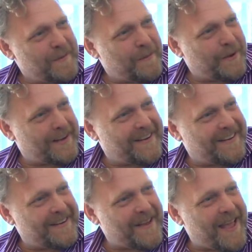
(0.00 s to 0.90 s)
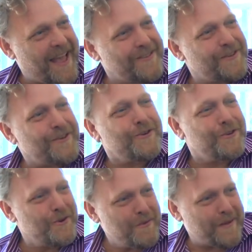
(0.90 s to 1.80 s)
But as a
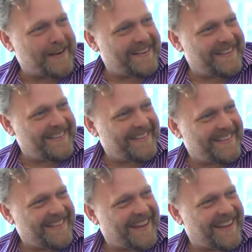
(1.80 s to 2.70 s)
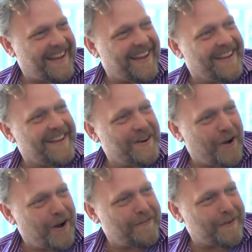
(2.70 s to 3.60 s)
human, like, I can
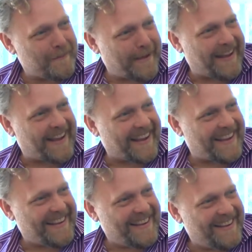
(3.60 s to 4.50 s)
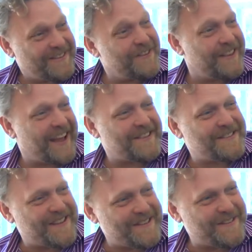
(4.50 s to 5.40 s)
offer back to that
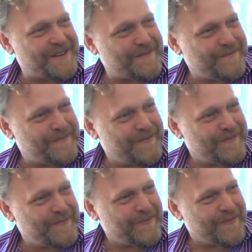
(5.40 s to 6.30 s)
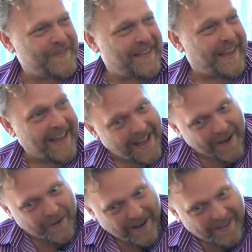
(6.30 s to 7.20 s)
system
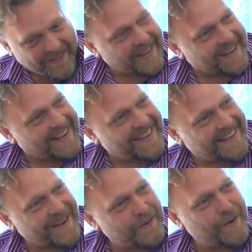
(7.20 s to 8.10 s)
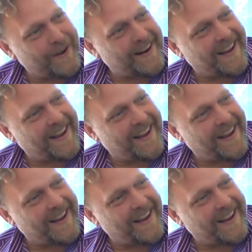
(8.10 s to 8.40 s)
how I think and what